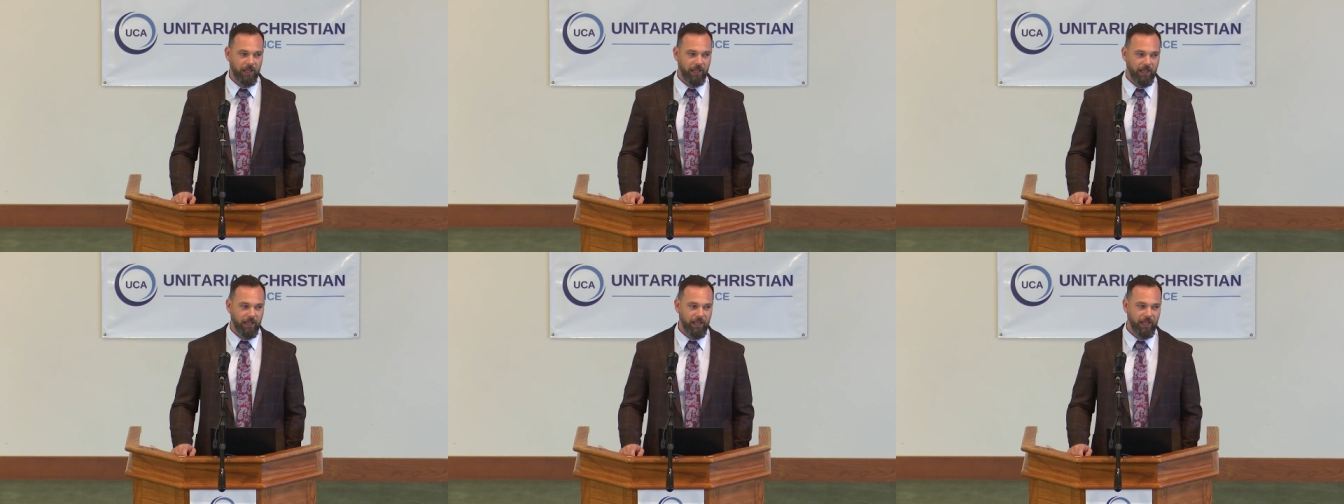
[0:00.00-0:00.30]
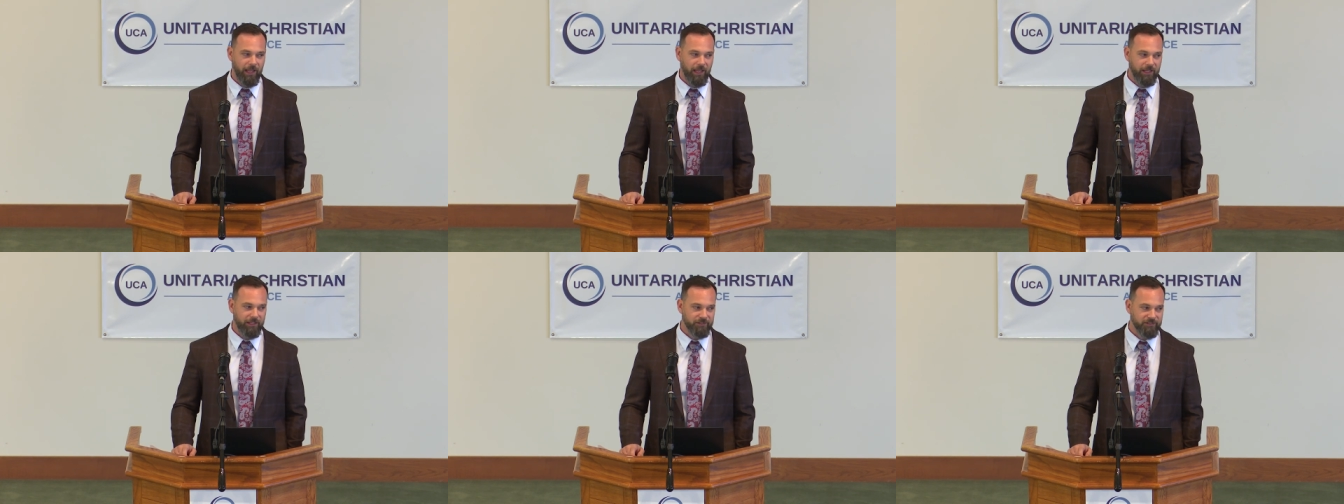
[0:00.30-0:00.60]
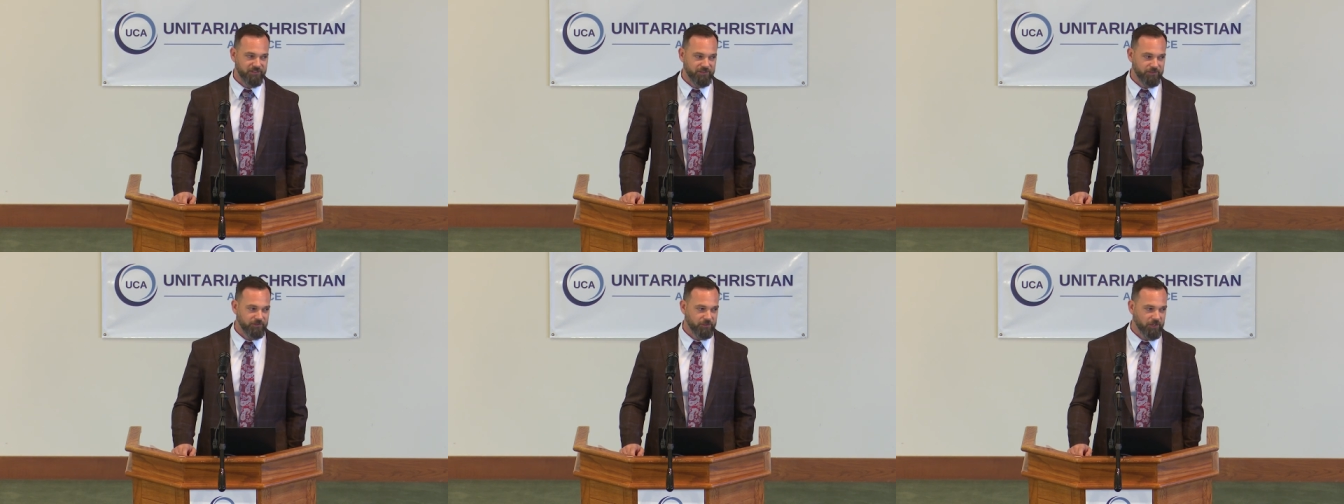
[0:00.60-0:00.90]

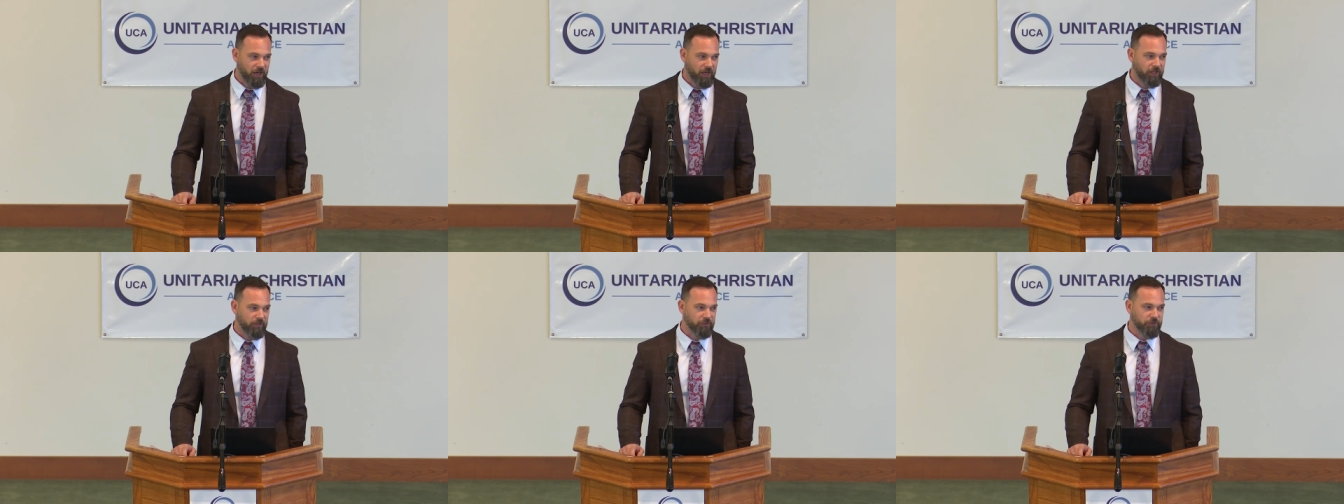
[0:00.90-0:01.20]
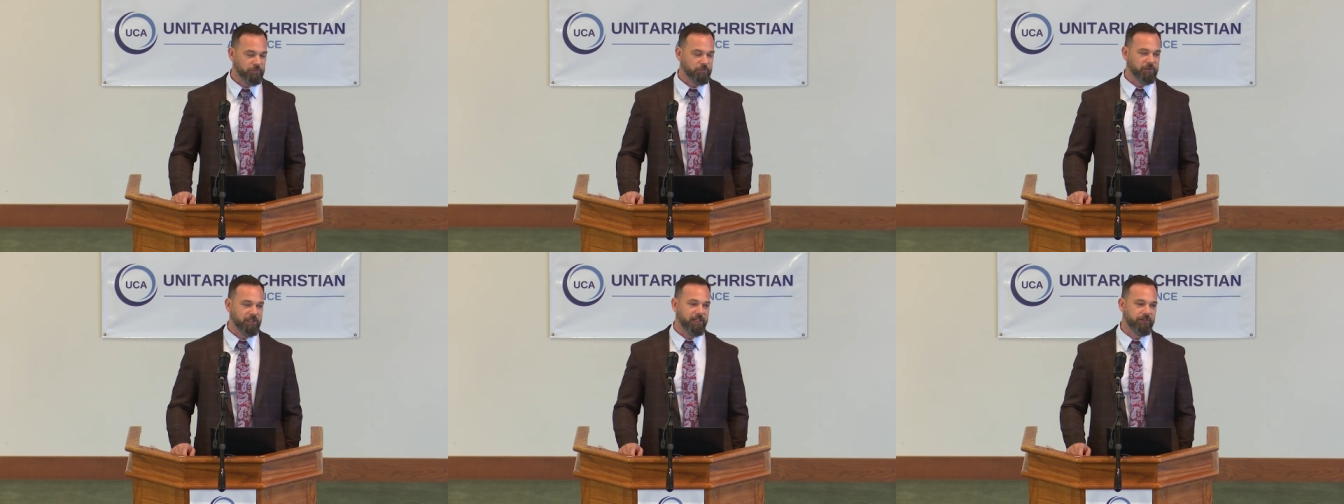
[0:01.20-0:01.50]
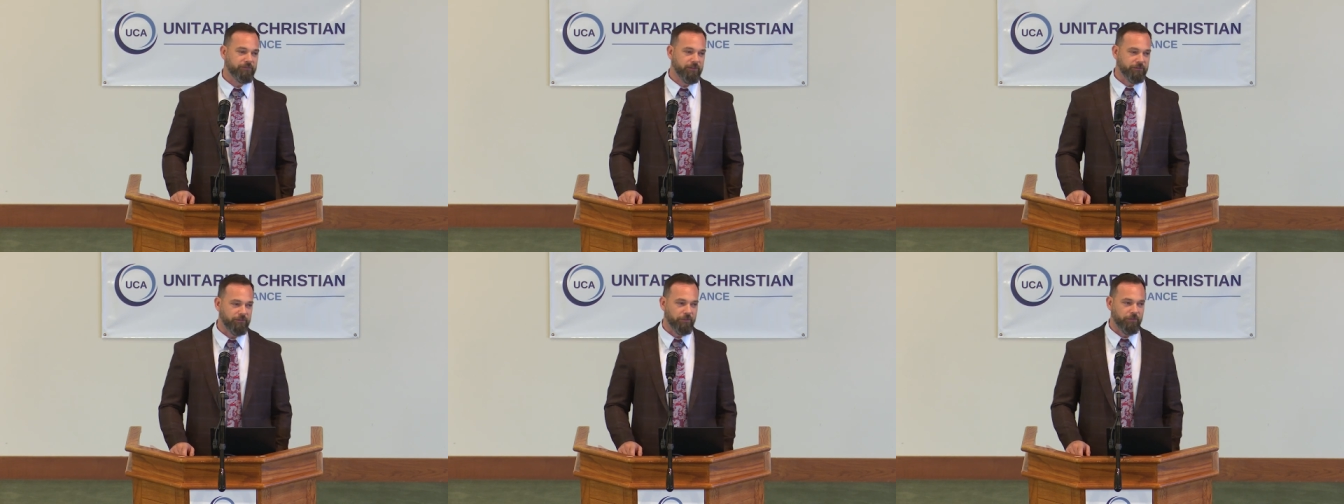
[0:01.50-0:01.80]
And scholars
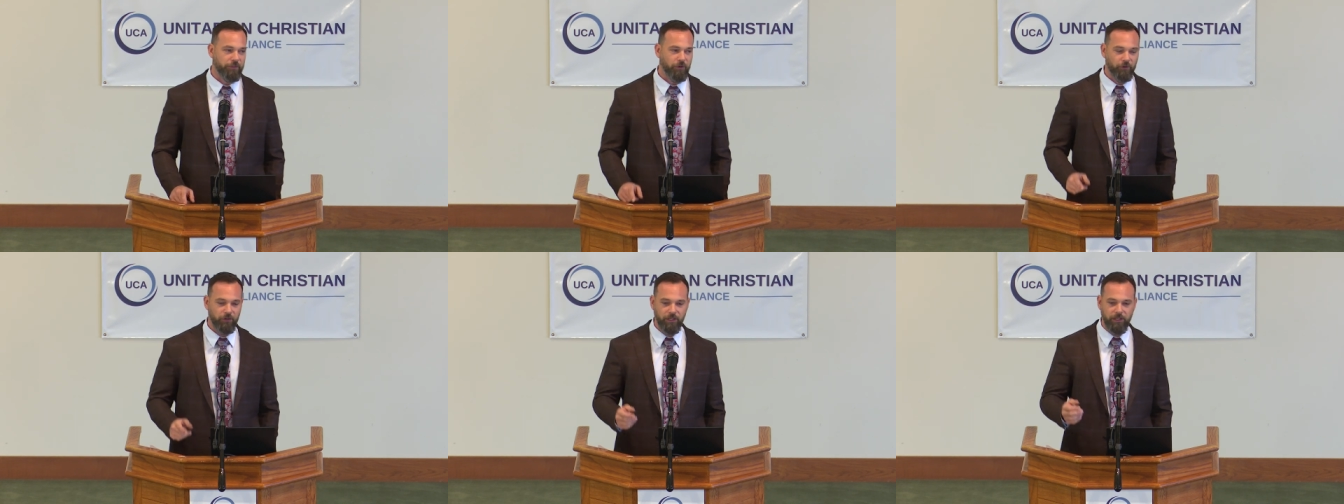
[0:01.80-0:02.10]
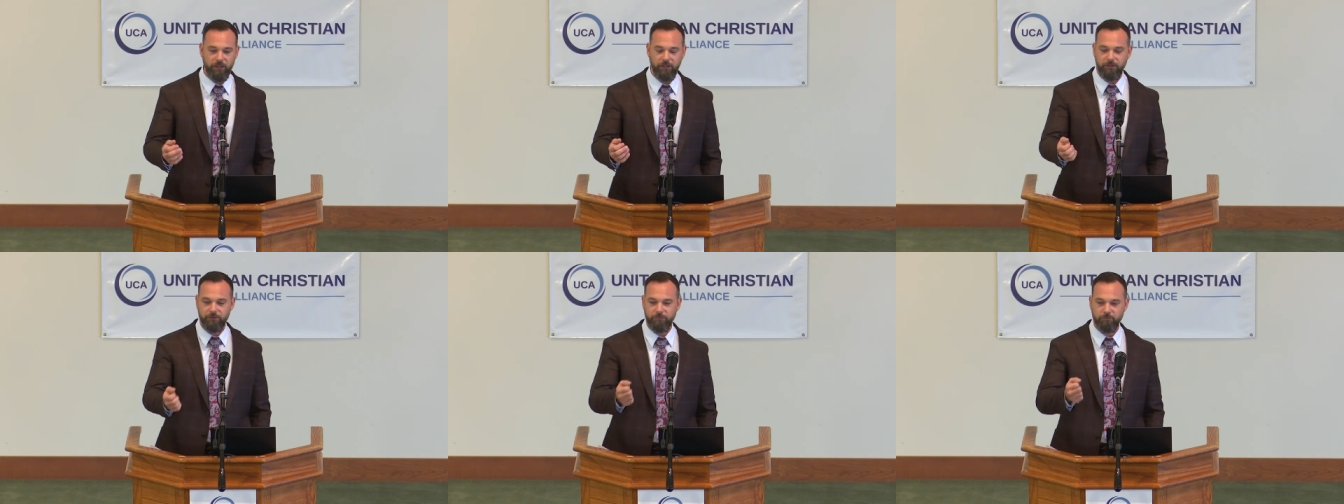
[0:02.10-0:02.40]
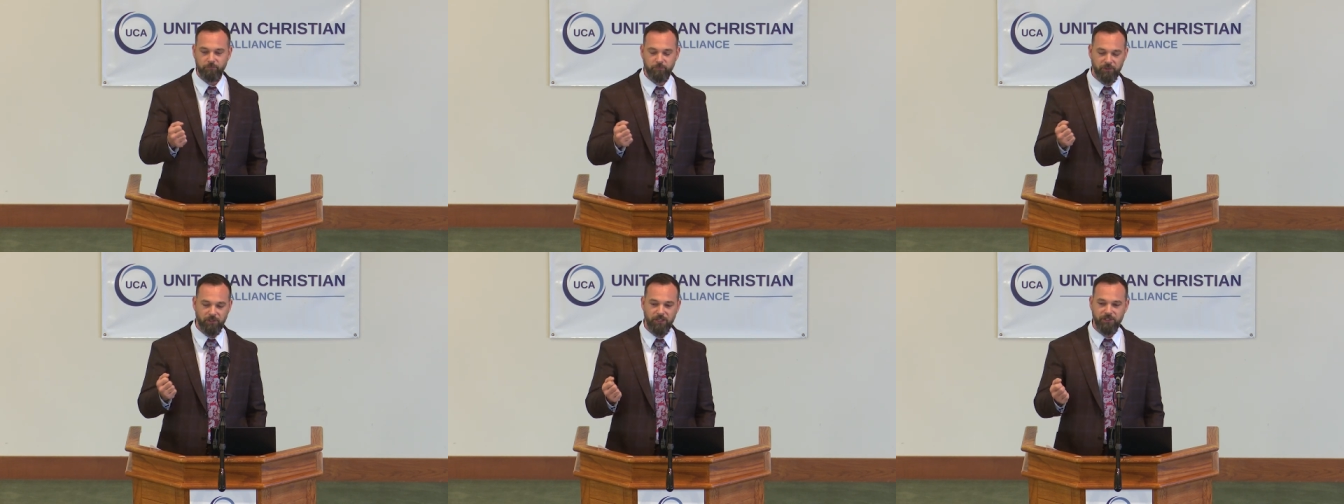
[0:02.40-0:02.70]
believe that the 30
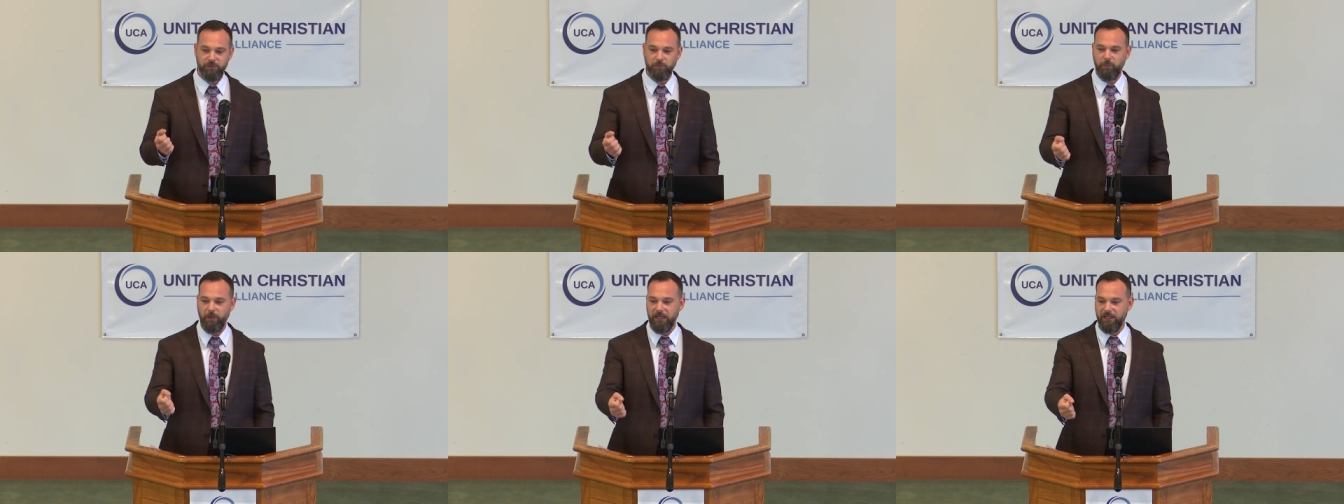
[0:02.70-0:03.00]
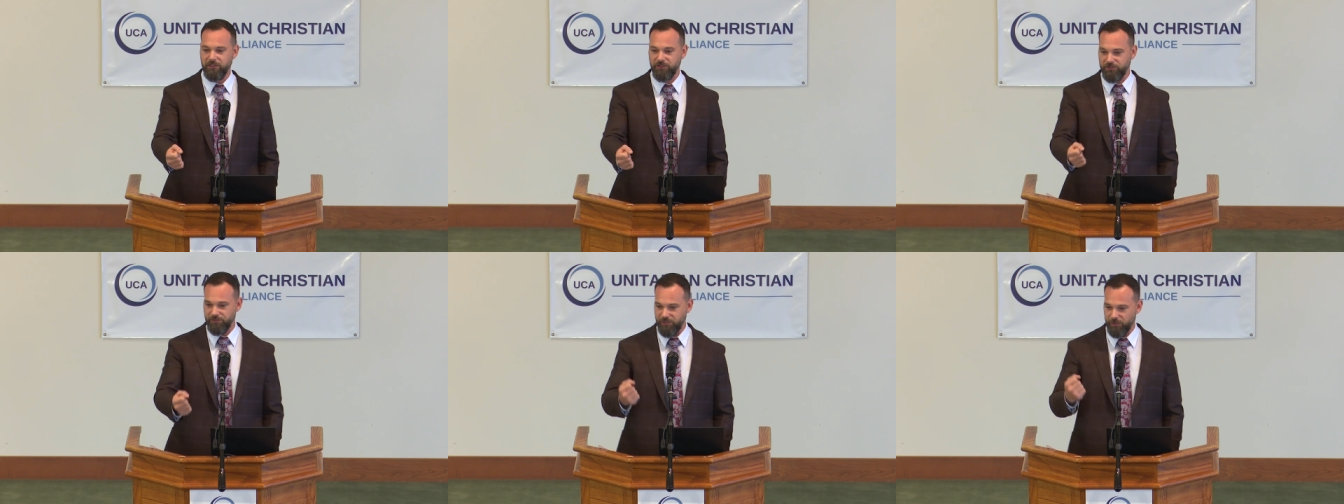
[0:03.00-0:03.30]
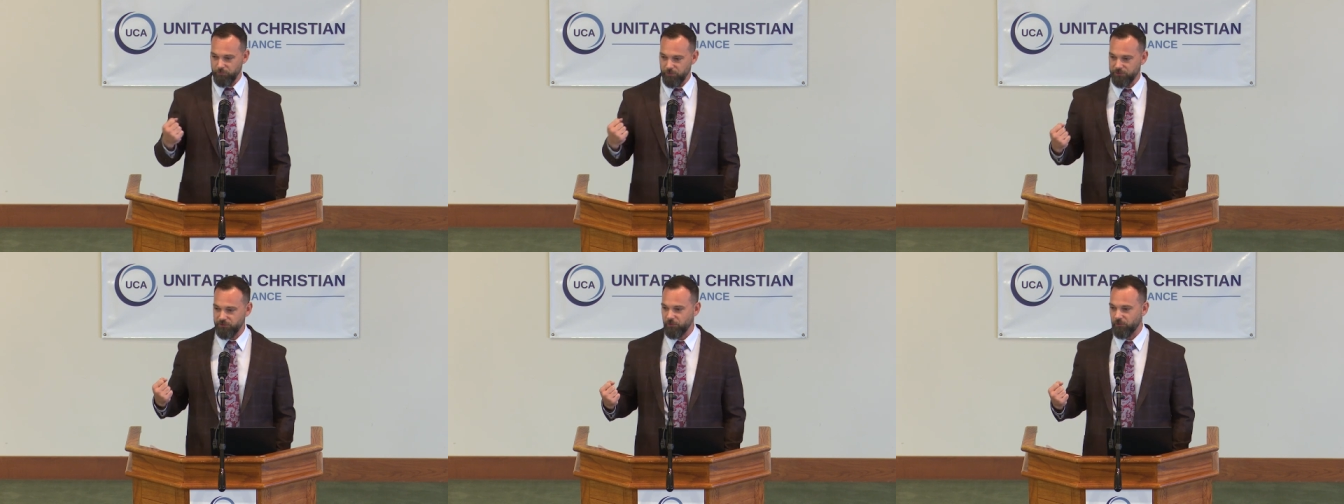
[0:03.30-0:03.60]
plus pages
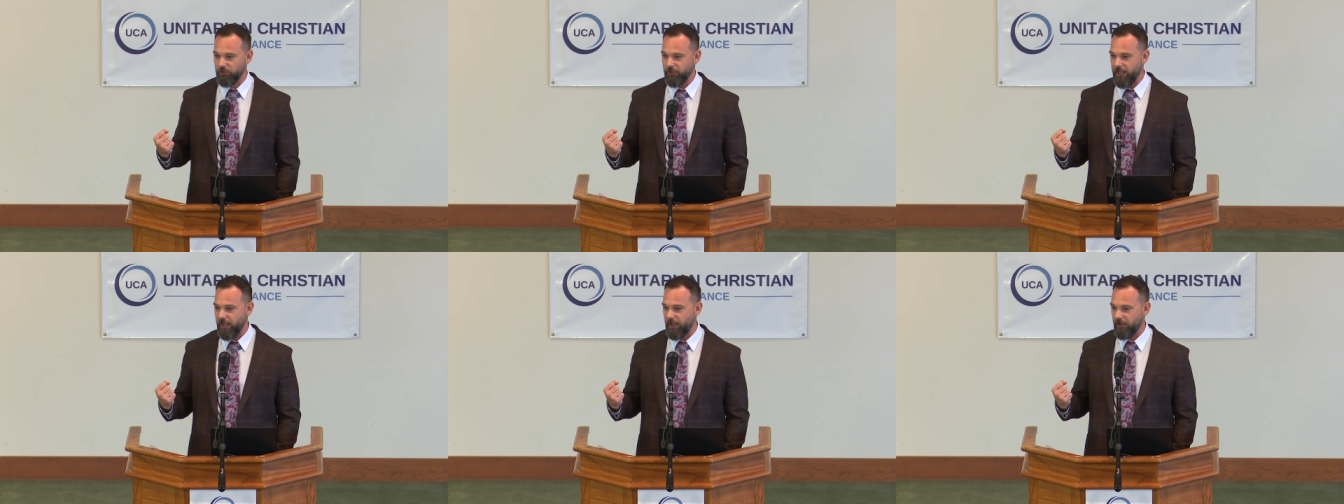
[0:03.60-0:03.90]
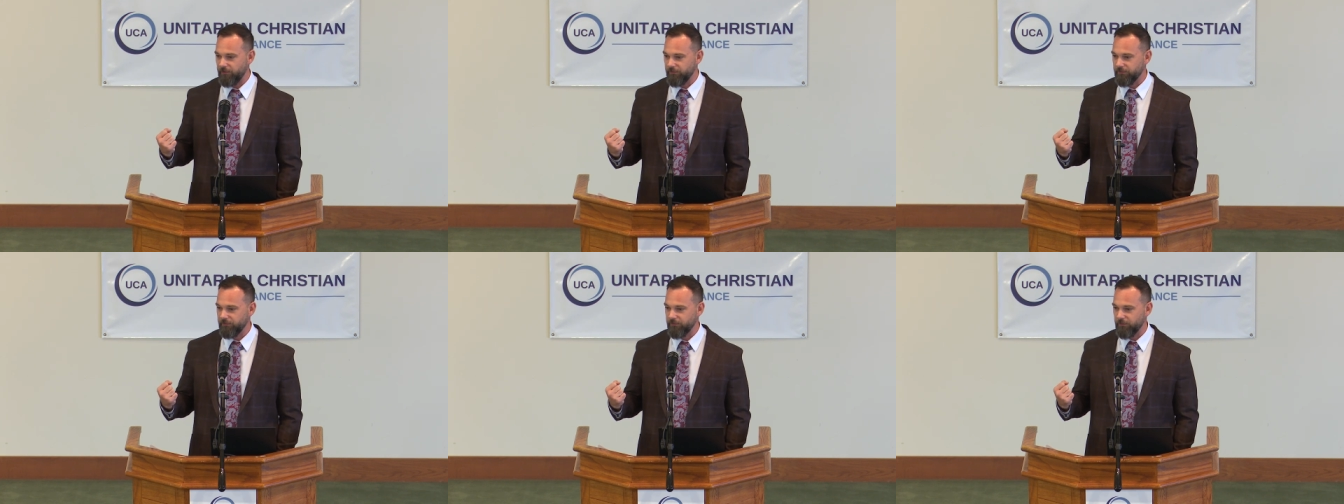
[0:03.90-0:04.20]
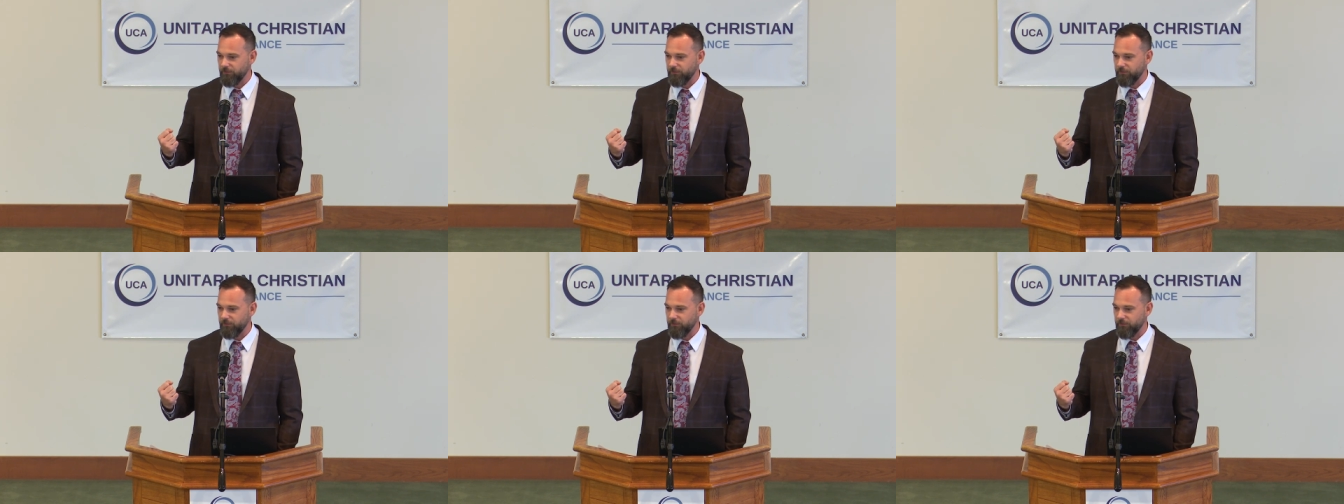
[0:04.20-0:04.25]
that were torn out